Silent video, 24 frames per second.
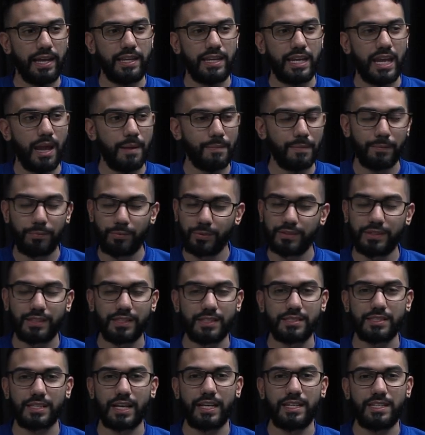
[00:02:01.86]
came up with
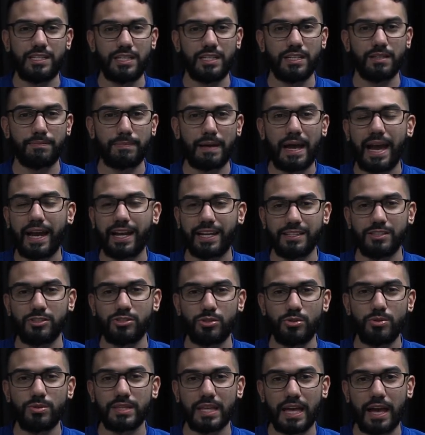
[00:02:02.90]
this idea back in
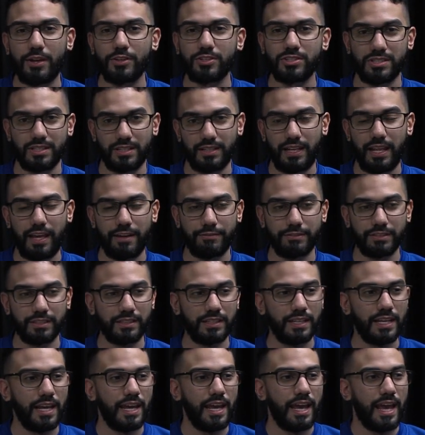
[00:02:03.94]

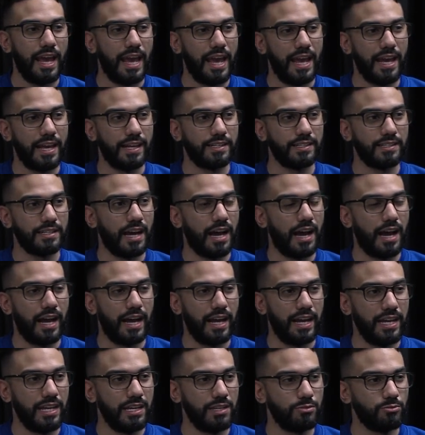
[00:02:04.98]
2011, and
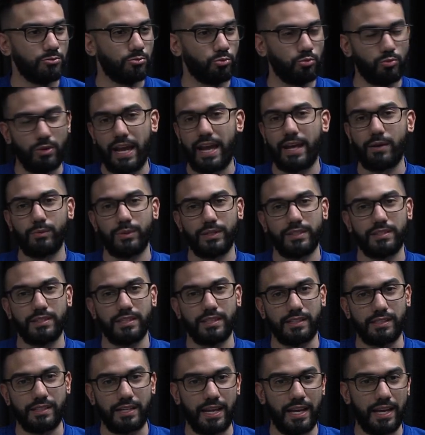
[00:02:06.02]
I ran with
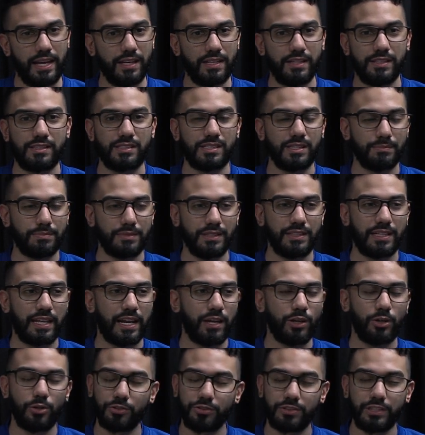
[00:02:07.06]
it. And it's something that I
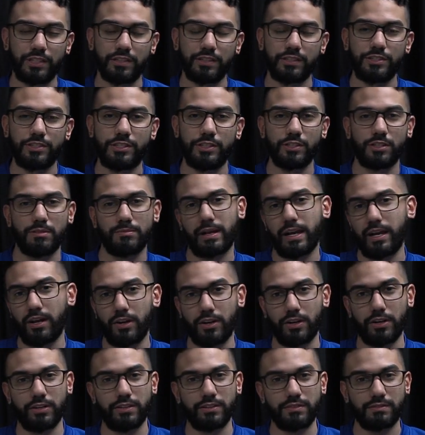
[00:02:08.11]
hold near and dear to my
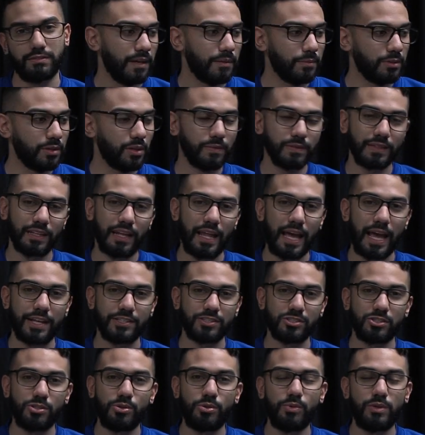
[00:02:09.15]
heart. But over the
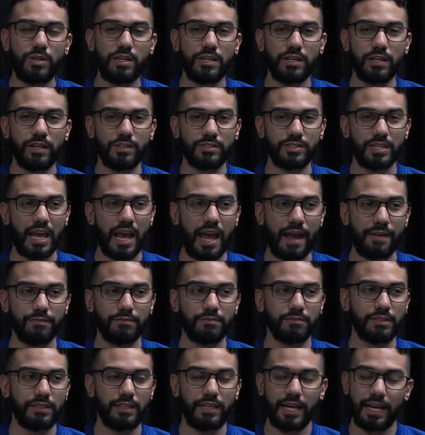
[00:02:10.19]
last 2 years, I
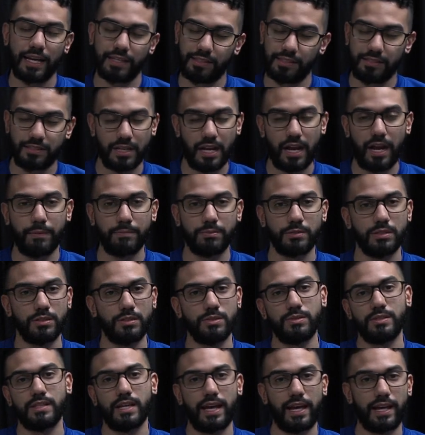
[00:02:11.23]
haven't really had the time to
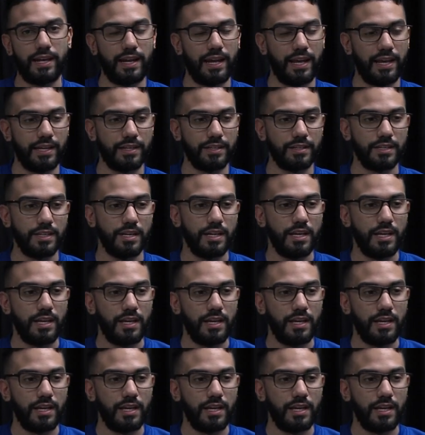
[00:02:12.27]
do that. And